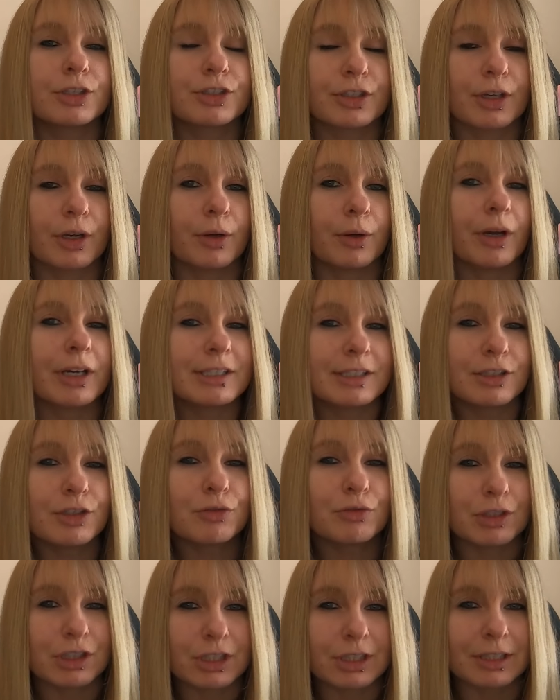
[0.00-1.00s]
So I did
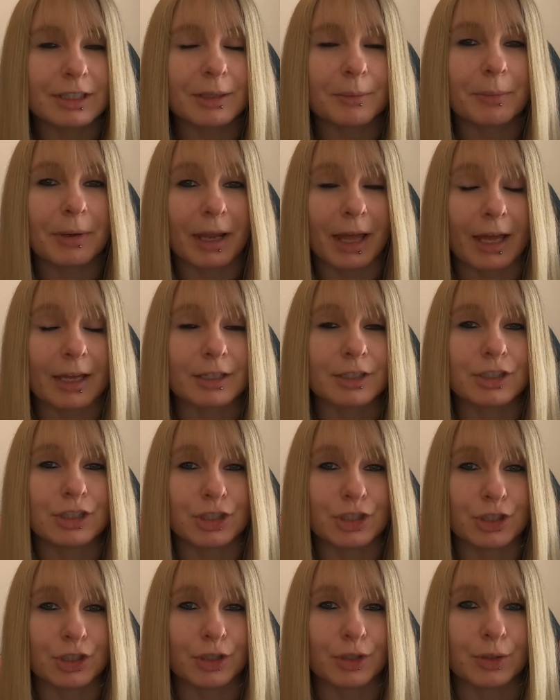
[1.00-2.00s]
originally plan
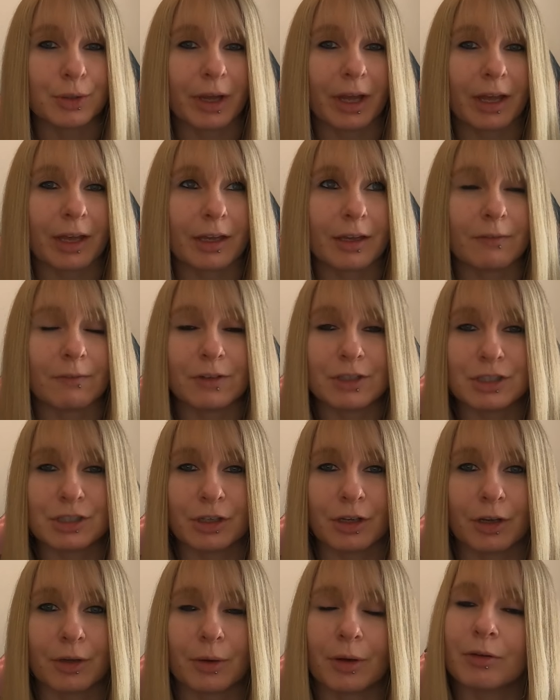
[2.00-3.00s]
to do a
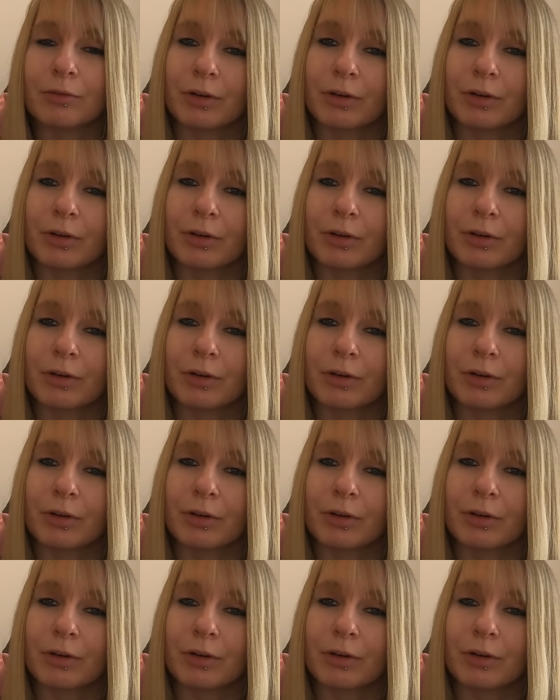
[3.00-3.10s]
video